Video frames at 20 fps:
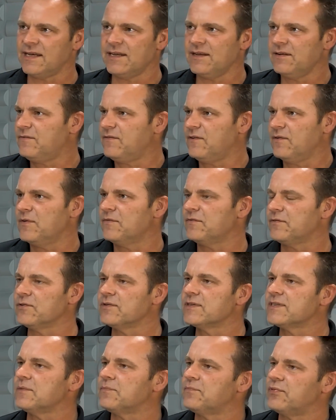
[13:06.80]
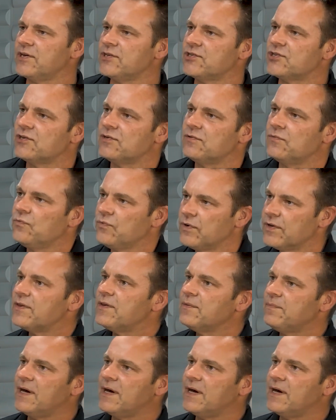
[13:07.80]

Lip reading: any form of noise suppression with the